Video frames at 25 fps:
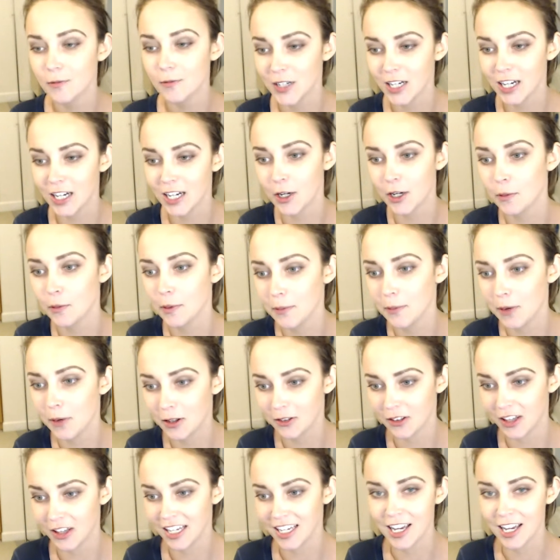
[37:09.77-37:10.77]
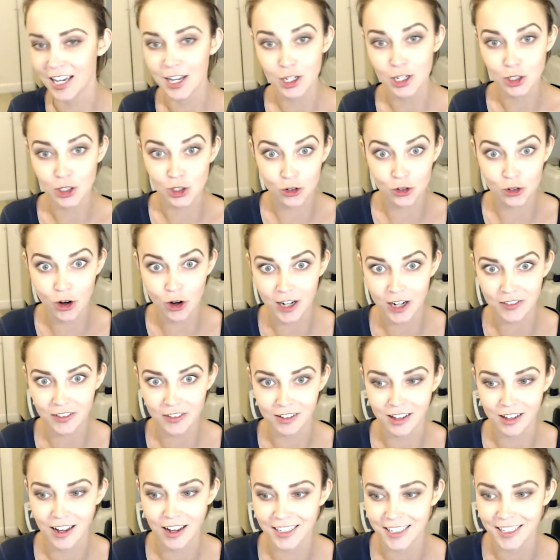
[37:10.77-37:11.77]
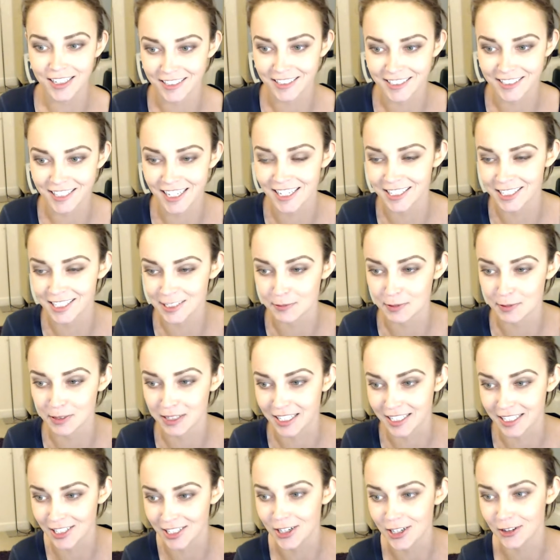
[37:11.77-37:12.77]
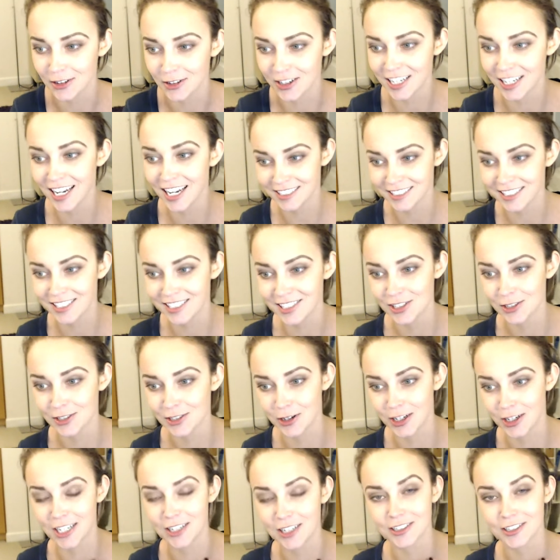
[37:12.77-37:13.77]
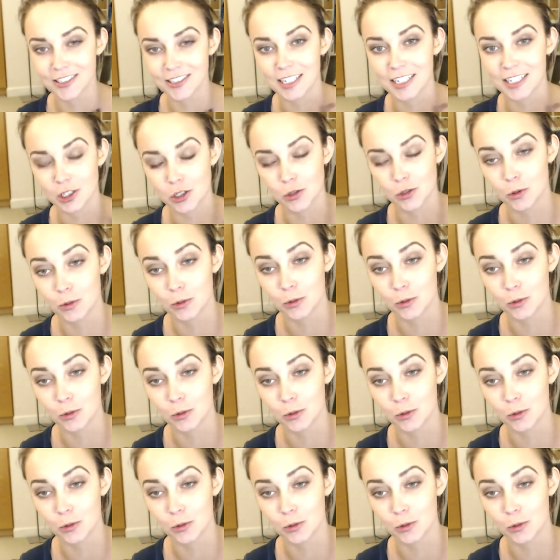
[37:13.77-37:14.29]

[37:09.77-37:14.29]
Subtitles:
my God, I hope I'm not, like, drawing the line here saying this, but, like, you know, connecting to our inner sexual